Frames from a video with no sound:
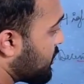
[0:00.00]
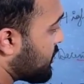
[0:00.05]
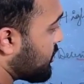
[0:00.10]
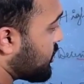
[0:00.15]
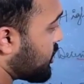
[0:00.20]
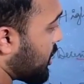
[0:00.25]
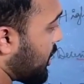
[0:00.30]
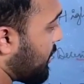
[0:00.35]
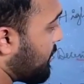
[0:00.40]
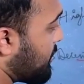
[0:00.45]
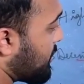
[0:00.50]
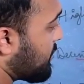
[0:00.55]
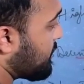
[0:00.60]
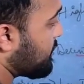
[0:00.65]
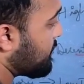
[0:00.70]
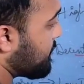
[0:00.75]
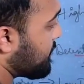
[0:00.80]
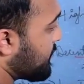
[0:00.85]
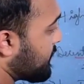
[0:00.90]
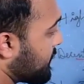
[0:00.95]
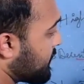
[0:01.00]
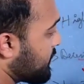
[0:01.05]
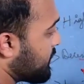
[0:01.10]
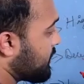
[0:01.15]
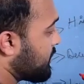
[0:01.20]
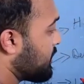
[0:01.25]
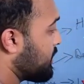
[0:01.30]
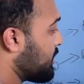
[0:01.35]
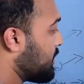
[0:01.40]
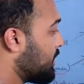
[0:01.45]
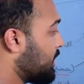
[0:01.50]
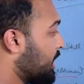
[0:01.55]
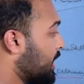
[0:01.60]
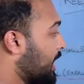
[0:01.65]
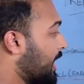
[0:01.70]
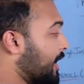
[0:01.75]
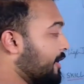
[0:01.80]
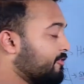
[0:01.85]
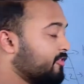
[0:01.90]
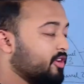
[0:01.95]
job.
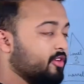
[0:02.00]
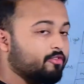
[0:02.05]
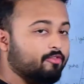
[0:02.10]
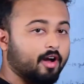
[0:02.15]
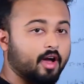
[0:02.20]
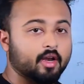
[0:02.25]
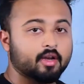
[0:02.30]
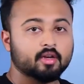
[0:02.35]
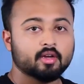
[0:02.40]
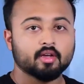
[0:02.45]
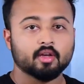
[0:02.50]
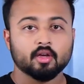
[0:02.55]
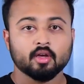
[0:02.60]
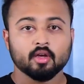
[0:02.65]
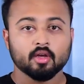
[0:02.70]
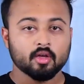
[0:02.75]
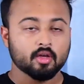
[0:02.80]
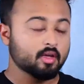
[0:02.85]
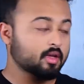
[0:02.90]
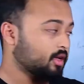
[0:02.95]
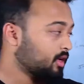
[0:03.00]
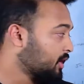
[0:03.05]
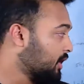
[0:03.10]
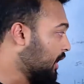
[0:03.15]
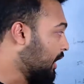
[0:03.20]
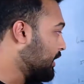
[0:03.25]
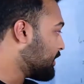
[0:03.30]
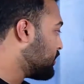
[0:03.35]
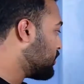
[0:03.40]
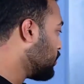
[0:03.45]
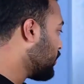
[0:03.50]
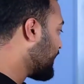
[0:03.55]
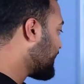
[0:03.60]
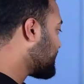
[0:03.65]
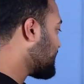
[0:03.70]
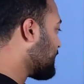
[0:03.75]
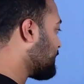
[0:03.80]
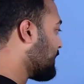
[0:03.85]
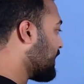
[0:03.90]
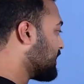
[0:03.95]
Everyone are
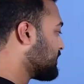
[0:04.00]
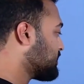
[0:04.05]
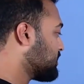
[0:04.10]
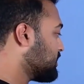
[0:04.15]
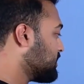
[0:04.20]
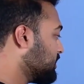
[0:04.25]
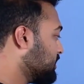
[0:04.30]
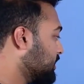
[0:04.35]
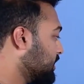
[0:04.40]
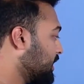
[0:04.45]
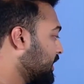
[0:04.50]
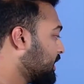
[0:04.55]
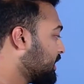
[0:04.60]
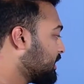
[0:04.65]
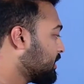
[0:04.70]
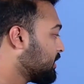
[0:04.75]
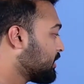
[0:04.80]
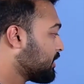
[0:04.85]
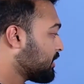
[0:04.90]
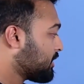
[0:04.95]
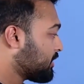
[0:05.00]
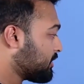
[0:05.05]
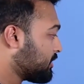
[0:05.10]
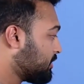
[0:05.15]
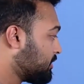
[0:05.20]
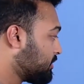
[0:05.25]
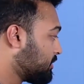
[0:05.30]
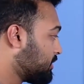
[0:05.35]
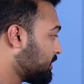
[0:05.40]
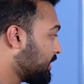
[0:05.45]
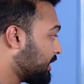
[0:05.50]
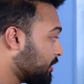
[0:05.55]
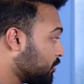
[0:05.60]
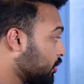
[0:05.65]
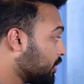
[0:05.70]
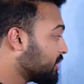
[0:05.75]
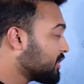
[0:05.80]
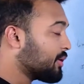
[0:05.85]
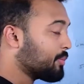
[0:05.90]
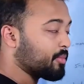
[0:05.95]
doing their master degree, they're
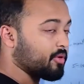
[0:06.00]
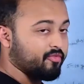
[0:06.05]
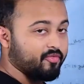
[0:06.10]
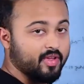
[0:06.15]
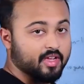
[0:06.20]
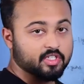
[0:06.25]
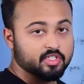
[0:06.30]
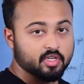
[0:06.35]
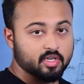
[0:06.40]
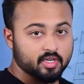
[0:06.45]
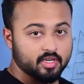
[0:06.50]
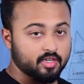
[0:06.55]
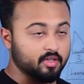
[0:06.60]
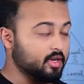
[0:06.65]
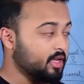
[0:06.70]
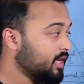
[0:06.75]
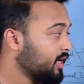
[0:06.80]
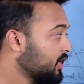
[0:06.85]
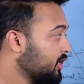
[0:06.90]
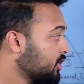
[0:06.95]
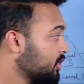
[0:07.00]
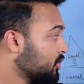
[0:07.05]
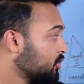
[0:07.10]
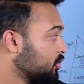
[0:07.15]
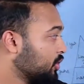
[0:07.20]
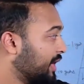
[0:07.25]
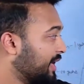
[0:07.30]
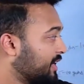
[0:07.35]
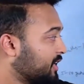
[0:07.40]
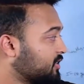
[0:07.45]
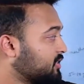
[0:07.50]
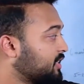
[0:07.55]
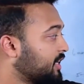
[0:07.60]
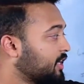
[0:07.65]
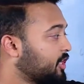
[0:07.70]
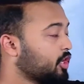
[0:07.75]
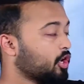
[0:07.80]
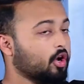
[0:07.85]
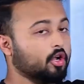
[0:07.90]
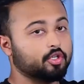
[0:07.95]
doing their professional degree to get a
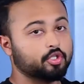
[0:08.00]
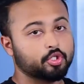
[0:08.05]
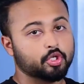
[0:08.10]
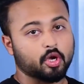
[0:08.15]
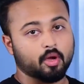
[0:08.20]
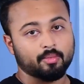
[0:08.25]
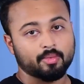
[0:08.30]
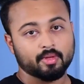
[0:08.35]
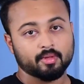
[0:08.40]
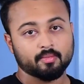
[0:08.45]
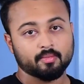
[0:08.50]
secured job.